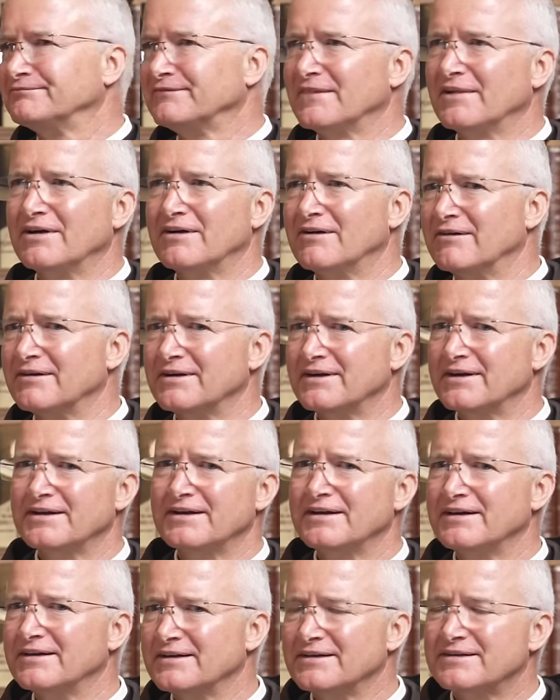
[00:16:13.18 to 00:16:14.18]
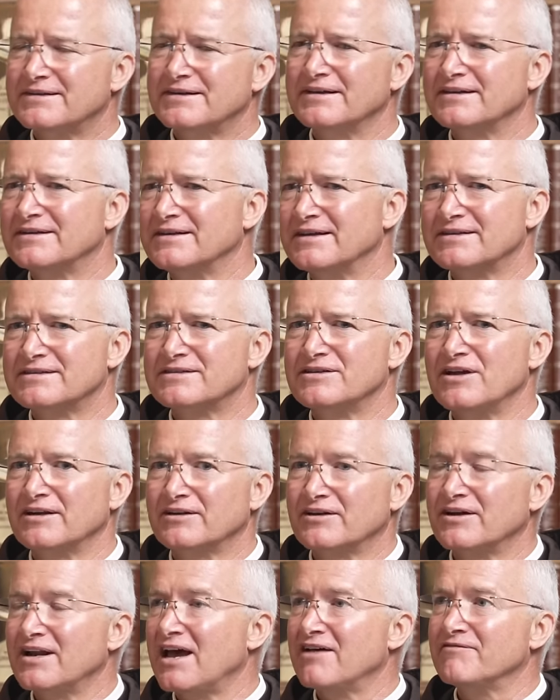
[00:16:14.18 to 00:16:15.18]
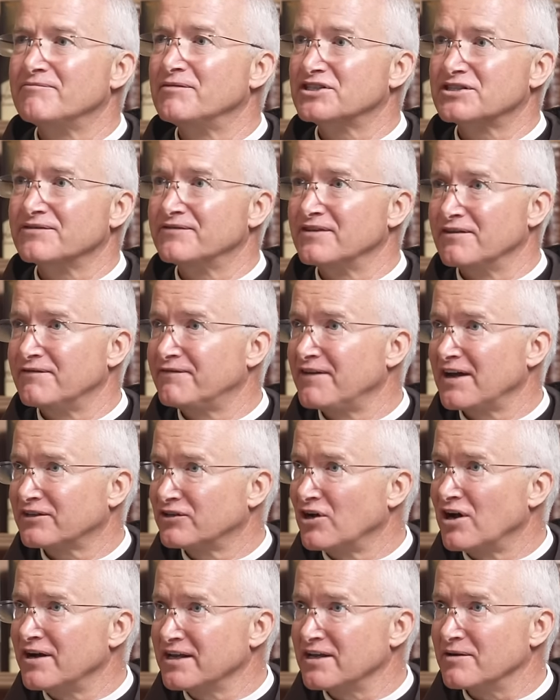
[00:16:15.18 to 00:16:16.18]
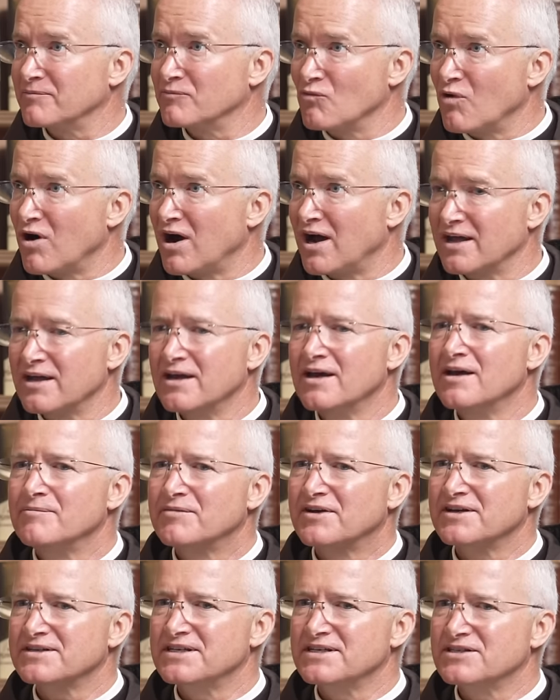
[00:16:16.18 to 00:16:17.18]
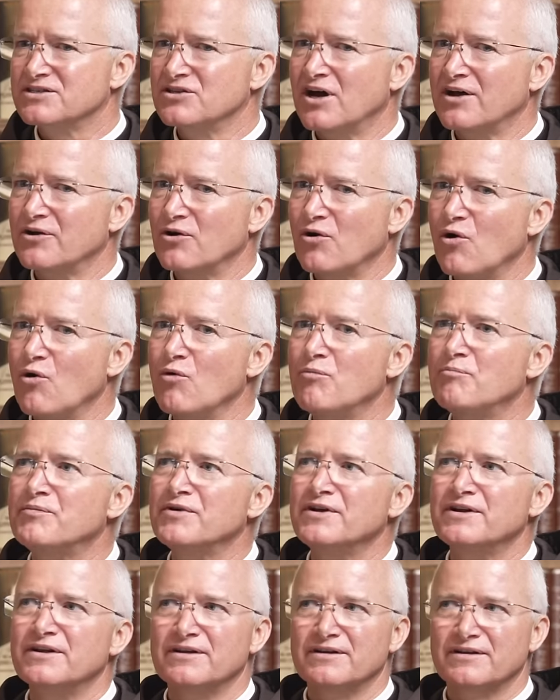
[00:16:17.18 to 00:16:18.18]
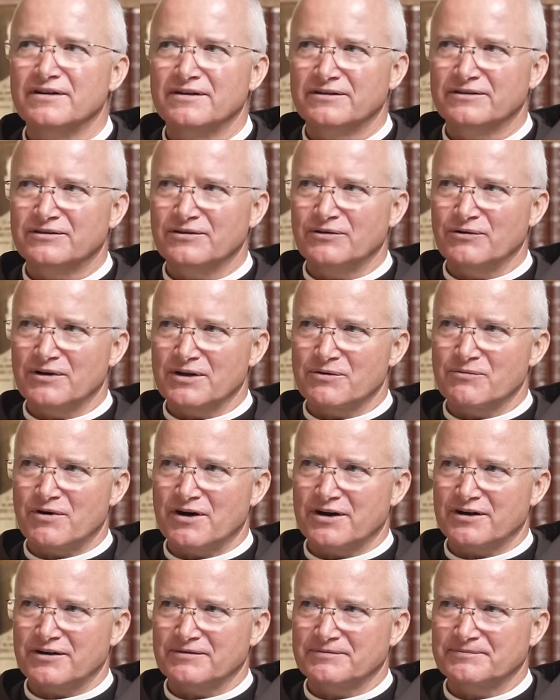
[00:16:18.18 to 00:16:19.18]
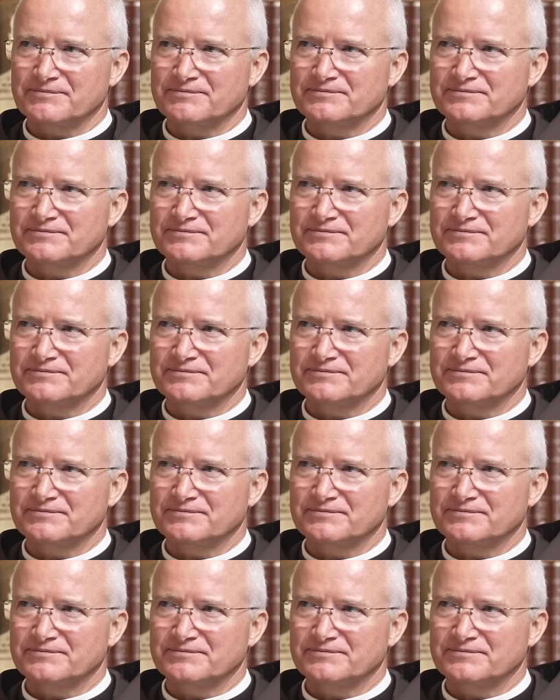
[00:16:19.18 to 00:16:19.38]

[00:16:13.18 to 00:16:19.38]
you know, it's not going to have much of an effect on him. Why? Because he's not open to holy water.